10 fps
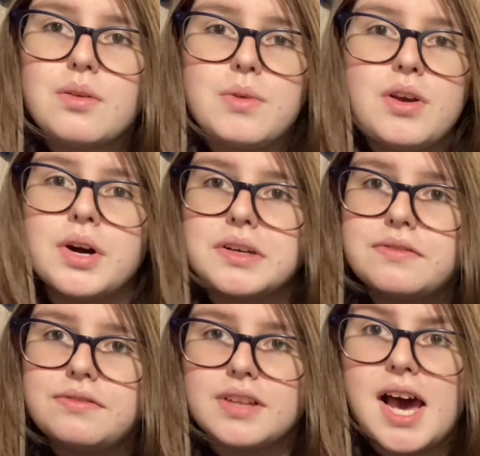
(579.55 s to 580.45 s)
going
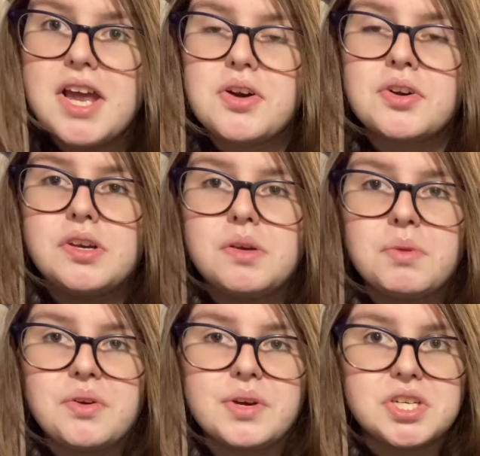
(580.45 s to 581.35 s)
flat or you can
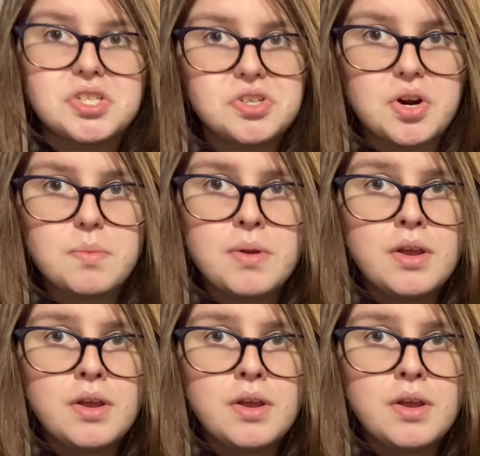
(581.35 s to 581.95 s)
be going sharp.